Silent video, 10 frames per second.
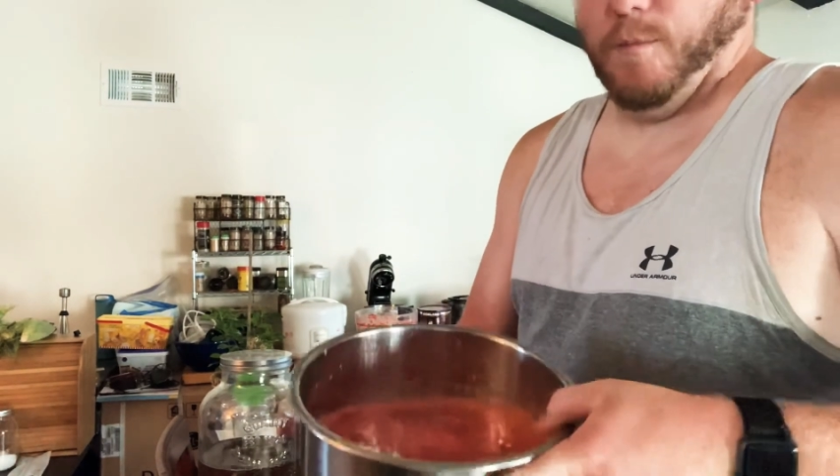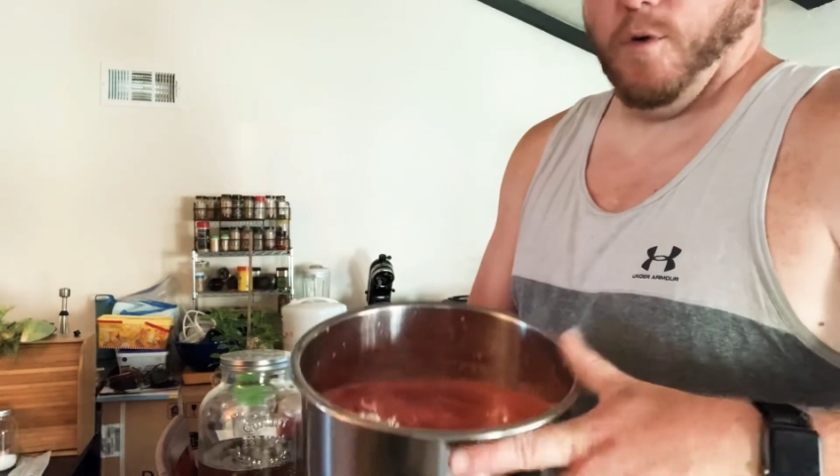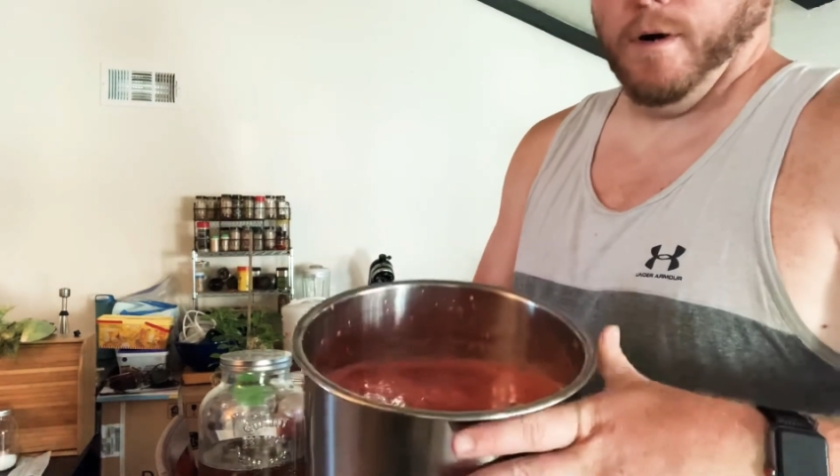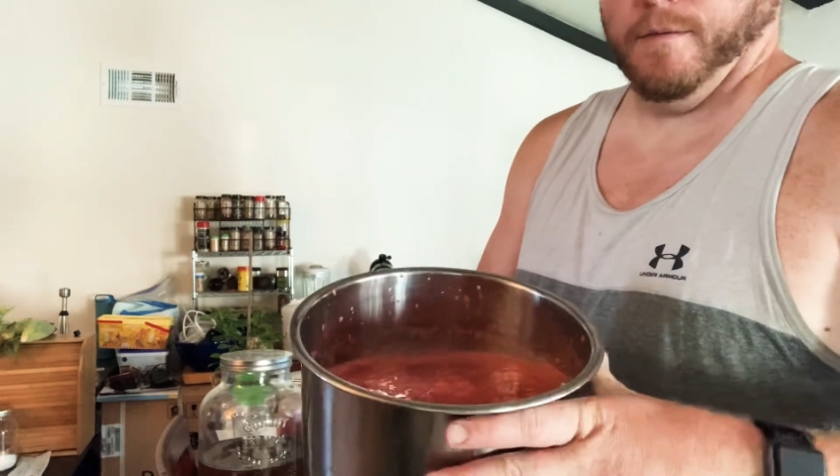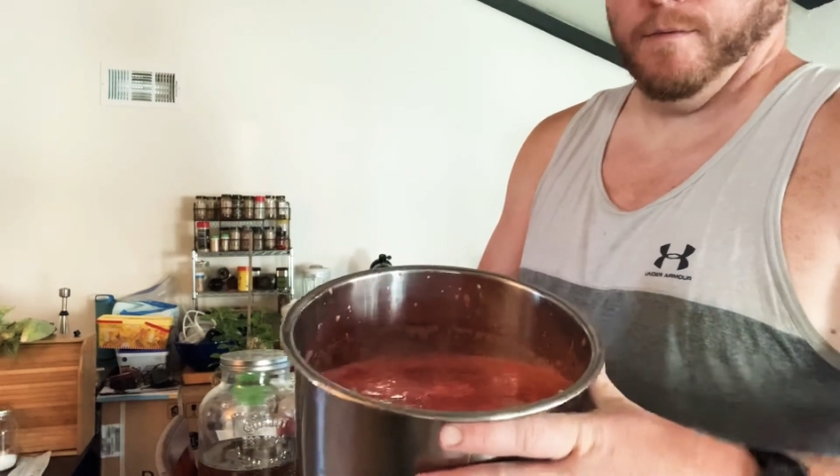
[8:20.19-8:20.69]

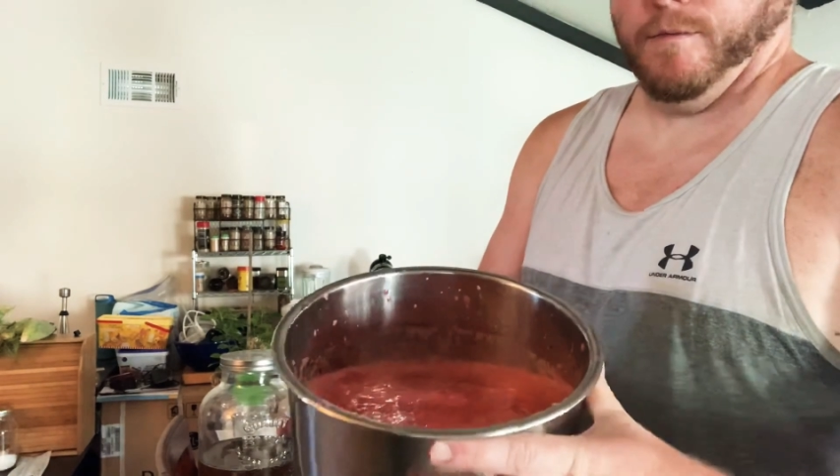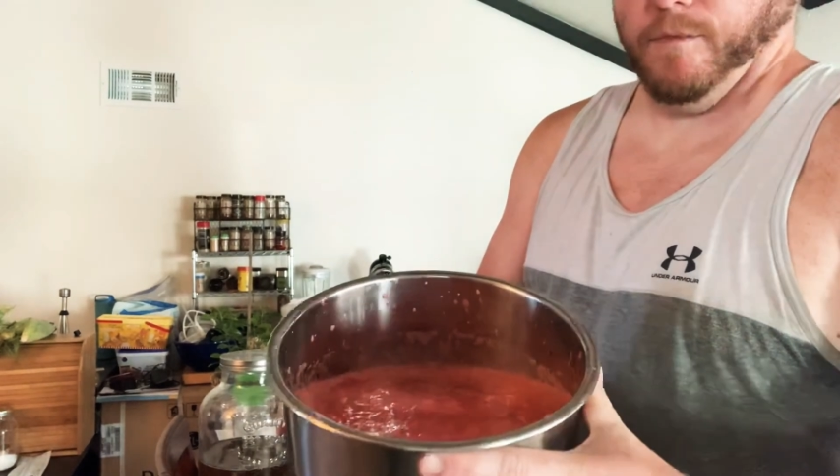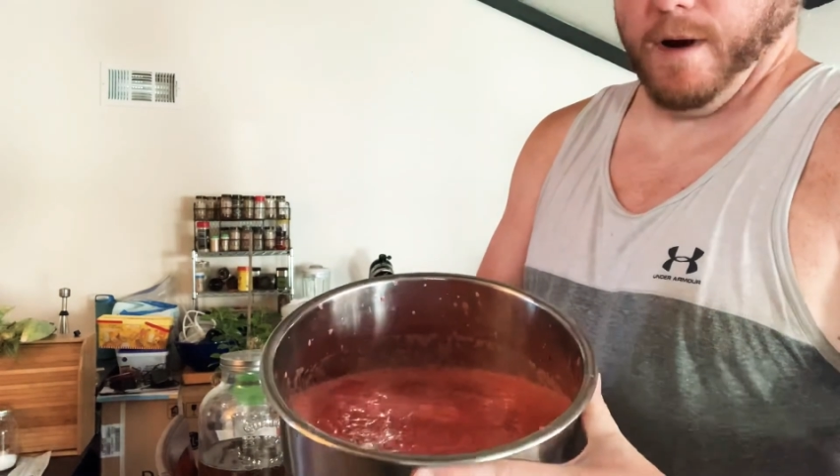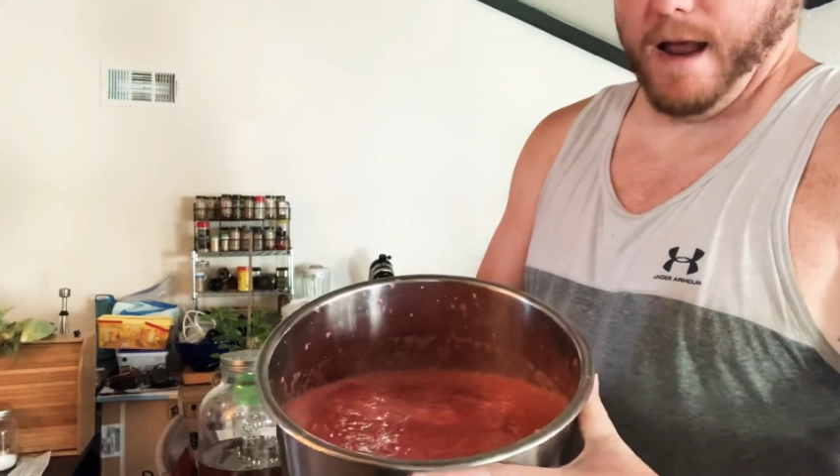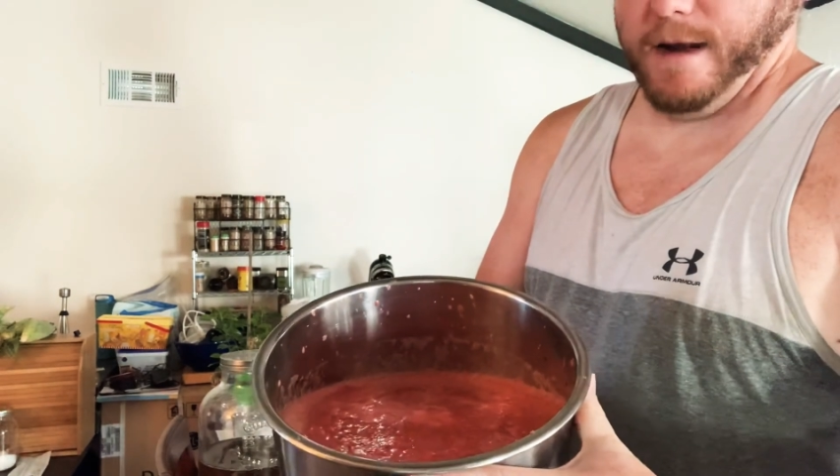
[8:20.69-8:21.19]
more
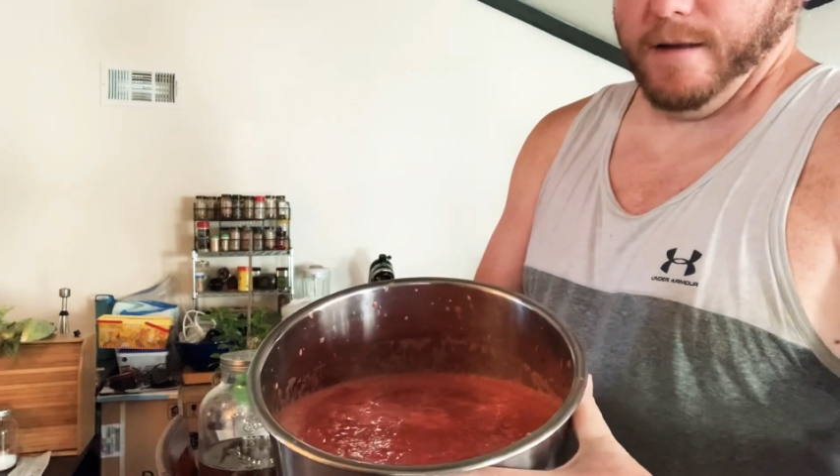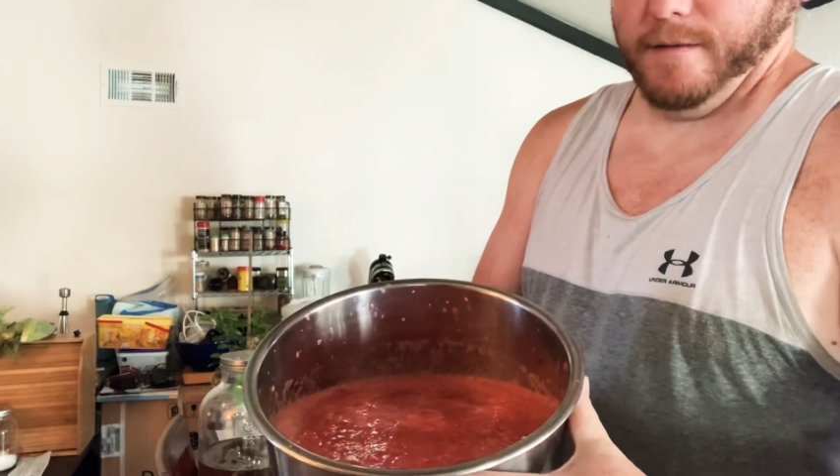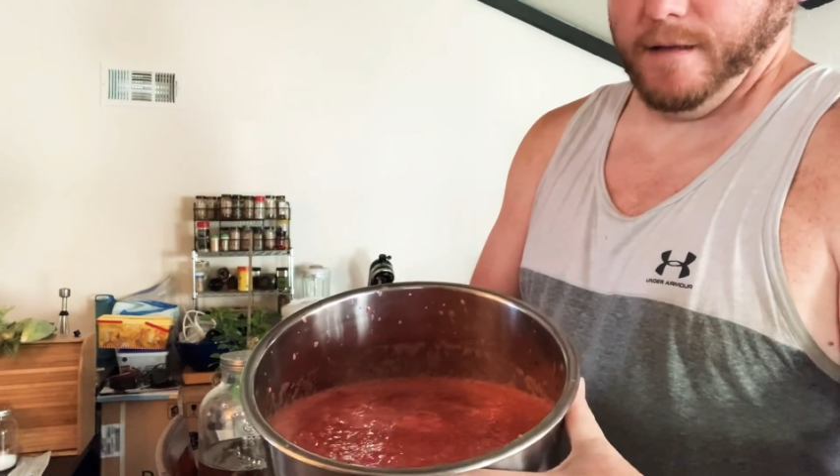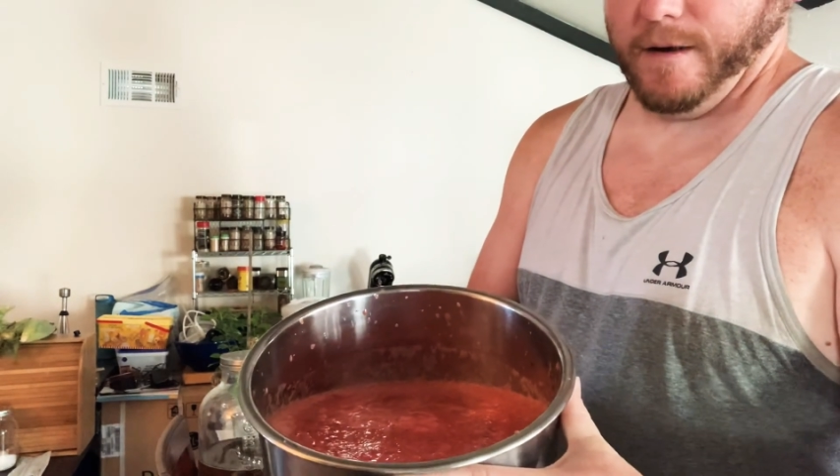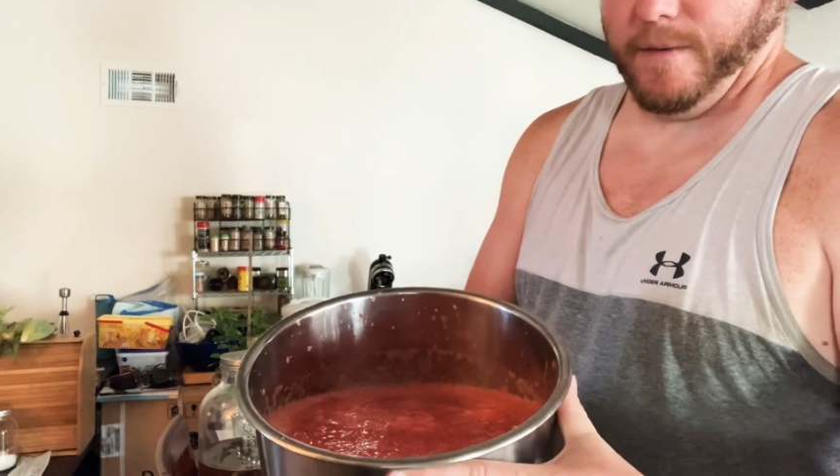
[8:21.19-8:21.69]
red, like a